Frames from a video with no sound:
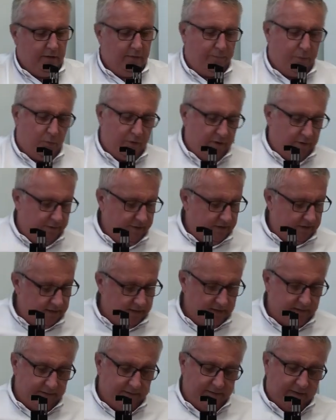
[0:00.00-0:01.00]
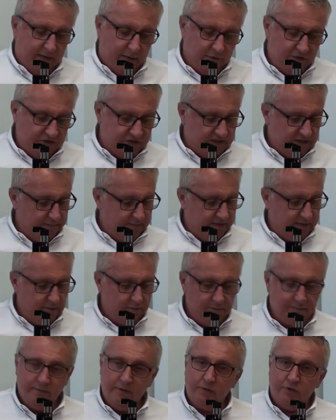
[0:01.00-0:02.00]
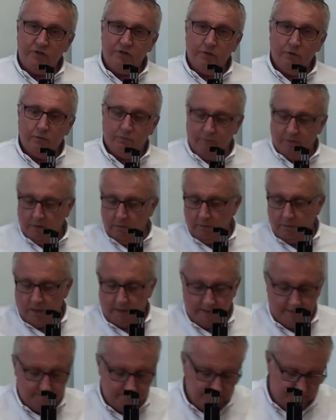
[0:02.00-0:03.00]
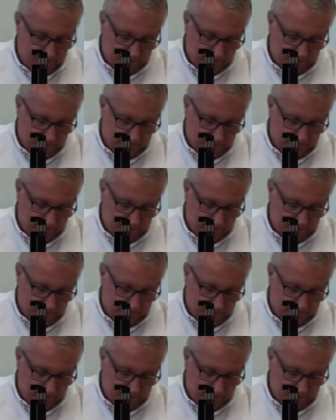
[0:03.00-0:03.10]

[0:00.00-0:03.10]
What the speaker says: point on the carriage assembly here. There's your rear line